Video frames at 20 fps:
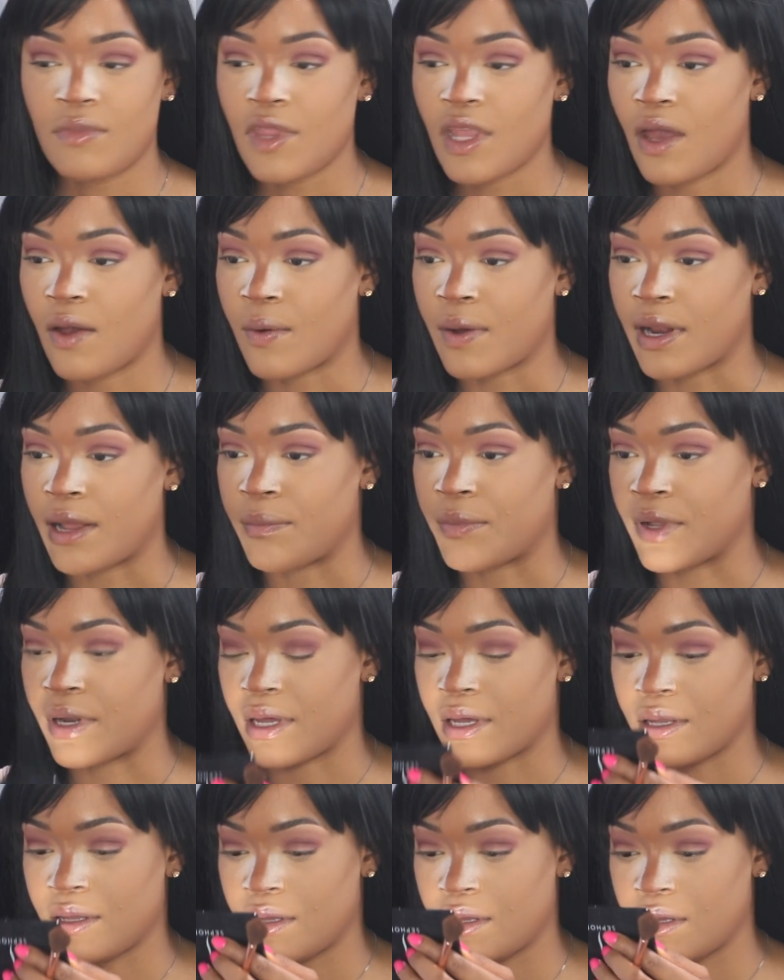how can I put
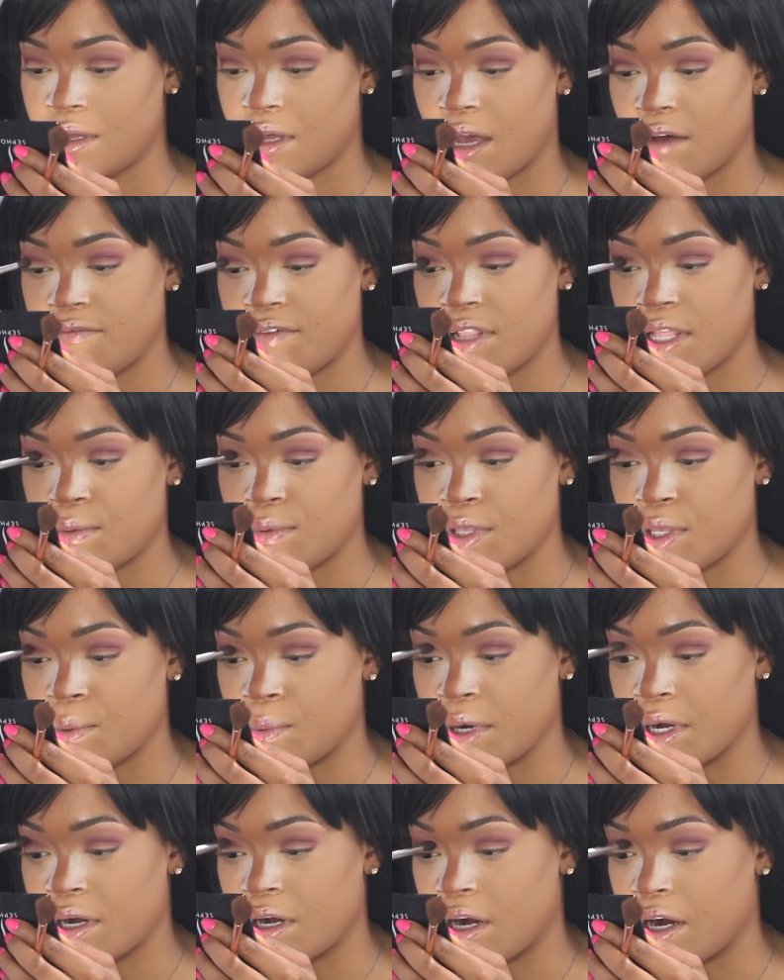it? I feel like when you
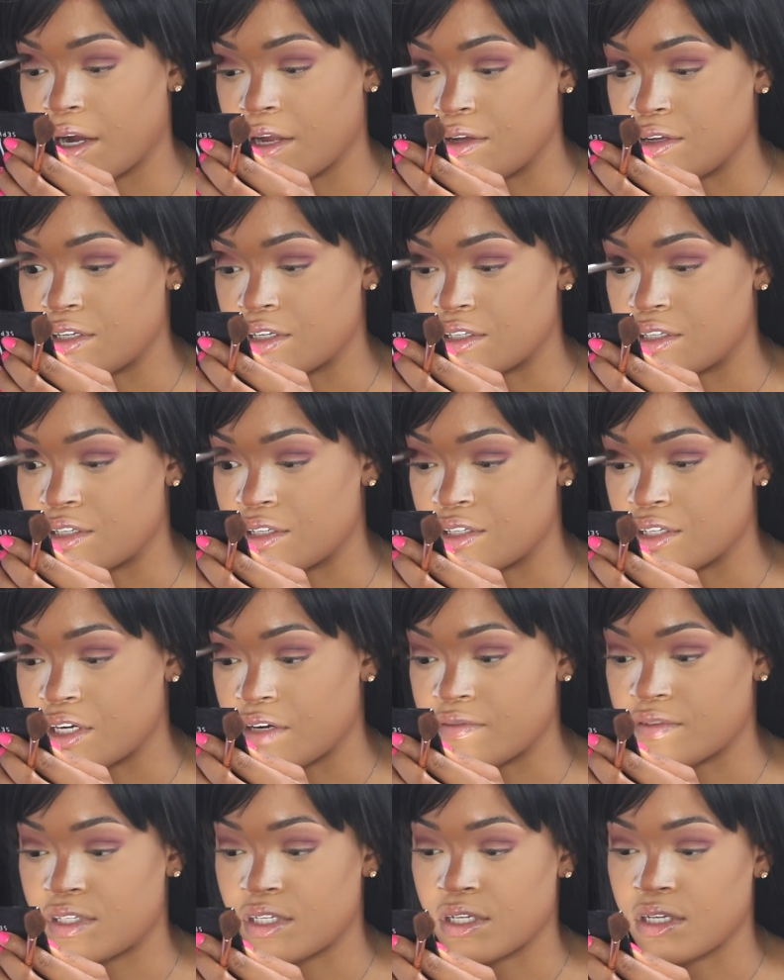work hard, you just
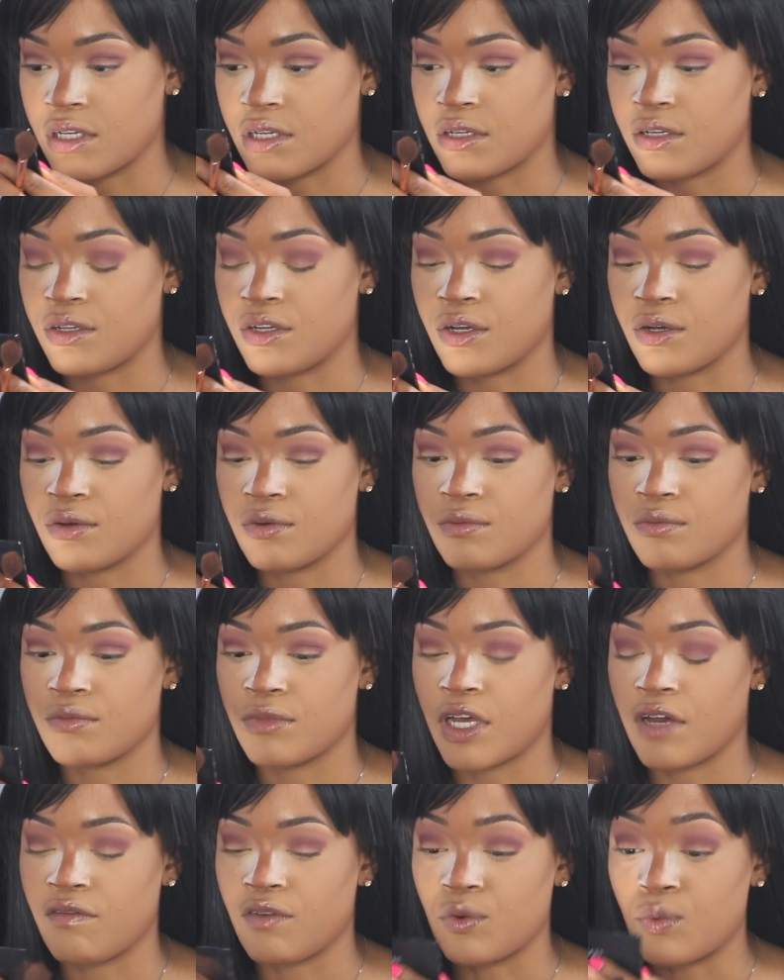deserve to, you know,
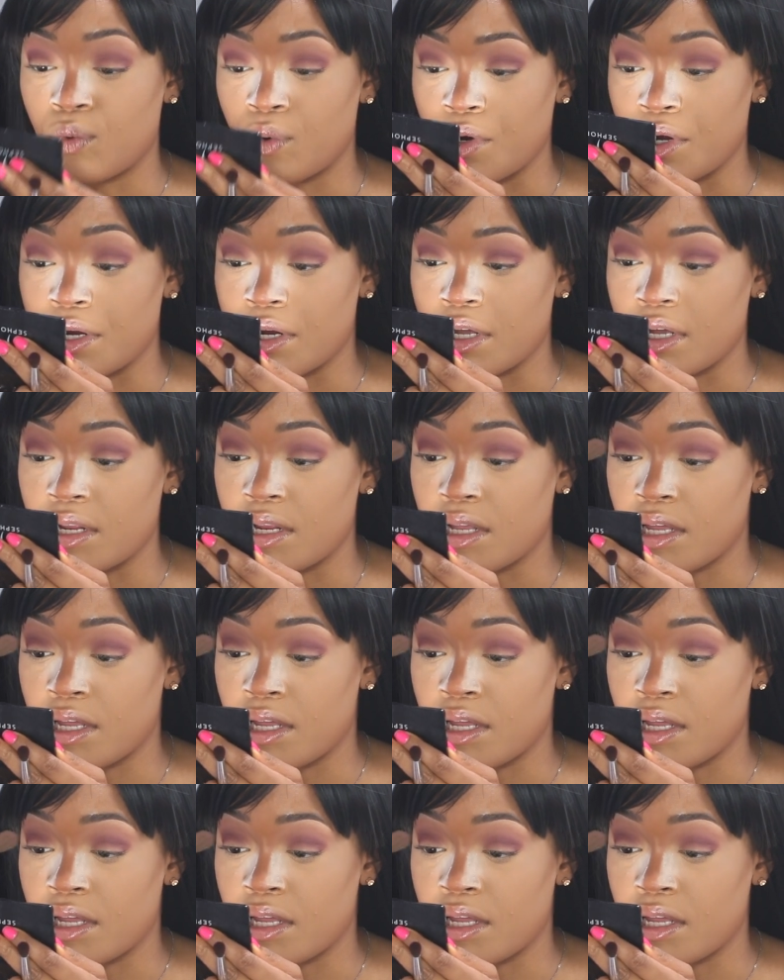get rewarded.